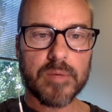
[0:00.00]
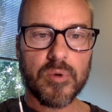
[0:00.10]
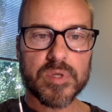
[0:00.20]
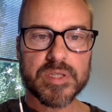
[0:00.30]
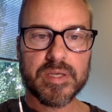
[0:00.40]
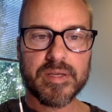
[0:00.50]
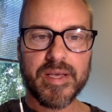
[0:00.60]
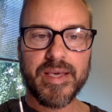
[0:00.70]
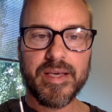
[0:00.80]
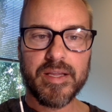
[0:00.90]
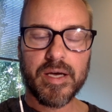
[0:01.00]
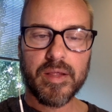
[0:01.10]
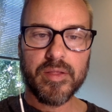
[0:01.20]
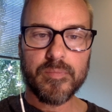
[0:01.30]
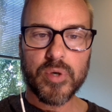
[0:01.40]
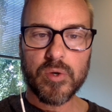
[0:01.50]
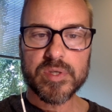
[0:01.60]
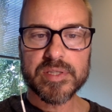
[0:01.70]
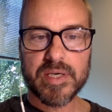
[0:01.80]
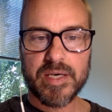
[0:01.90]
post in the
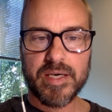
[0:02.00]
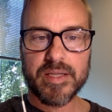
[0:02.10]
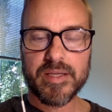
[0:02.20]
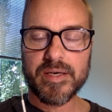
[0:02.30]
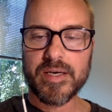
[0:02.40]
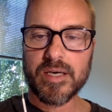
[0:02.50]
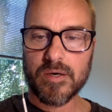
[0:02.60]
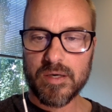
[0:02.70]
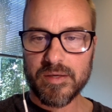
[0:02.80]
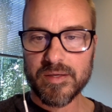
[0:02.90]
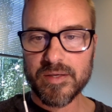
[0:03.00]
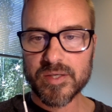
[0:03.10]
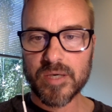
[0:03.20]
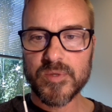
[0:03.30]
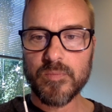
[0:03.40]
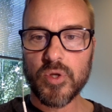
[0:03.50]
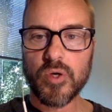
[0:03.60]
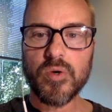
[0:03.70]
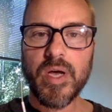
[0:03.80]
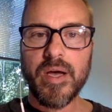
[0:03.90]
post and or in the description
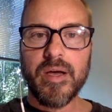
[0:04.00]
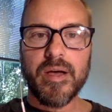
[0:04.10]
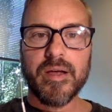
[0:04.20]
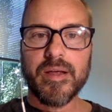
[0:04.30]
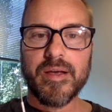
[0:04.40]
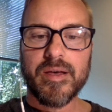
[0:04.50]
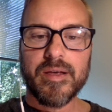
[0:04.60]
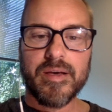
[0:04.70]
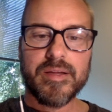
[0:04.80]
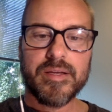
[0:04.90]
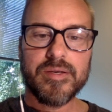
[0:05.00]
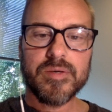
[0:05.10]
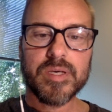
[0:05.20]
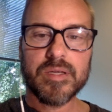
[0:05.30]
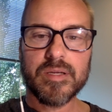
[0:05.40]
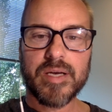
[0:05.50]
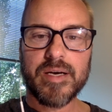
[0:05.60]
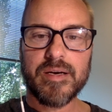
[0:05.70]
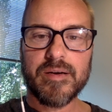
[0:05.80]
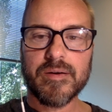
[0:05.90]
below, and then you can
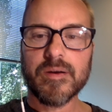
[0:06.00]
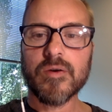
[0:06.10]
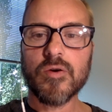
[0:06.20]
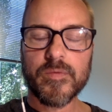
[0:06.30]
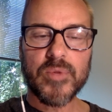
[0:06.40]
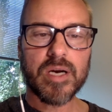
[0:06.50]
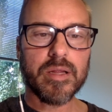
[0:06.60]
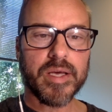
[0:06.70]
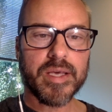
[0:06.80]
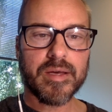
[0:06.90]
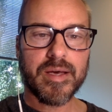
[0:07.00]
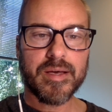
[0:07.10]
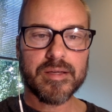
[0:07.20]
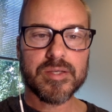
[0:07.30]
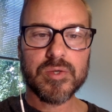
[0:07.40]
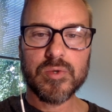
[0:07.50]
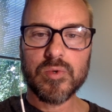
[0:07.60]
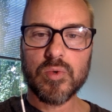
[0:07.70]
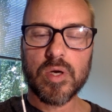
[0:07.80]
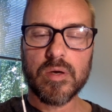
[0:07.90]
go from there. I link
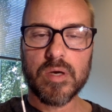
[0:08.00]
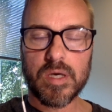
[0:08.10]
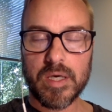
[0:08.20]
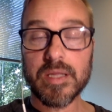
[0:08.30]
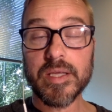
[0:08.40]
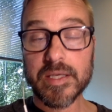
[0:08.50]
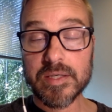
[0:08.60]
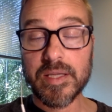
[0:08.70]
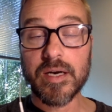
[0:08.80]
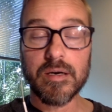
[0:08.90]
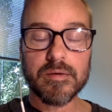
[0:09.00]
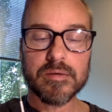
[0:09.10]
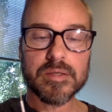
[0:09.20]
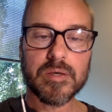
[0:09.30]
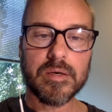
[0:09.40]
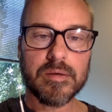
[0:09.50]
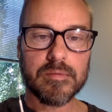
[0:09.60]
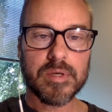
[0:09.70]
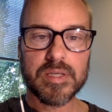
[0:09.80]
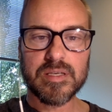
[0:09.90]
to there. Sorry,
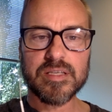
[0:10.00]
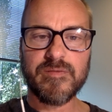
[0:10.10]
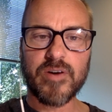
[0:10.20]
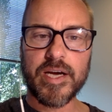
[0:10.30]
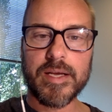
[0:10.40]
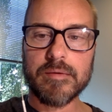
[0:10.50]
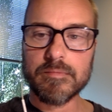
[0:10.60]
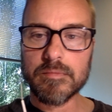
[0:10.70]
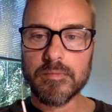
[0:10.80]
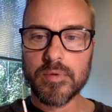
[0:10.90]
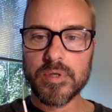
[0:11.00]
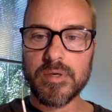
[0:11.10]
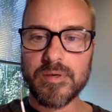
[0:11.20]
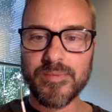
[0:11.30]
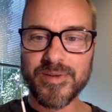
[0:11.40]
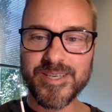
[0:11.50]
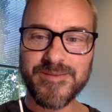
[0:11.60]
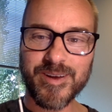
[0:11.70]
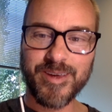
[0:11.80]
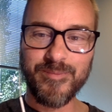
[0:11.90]
it's Friday. Please
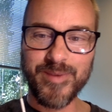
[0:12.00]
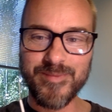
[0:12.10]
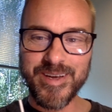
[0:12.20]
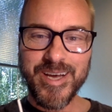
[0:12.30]
forgive me.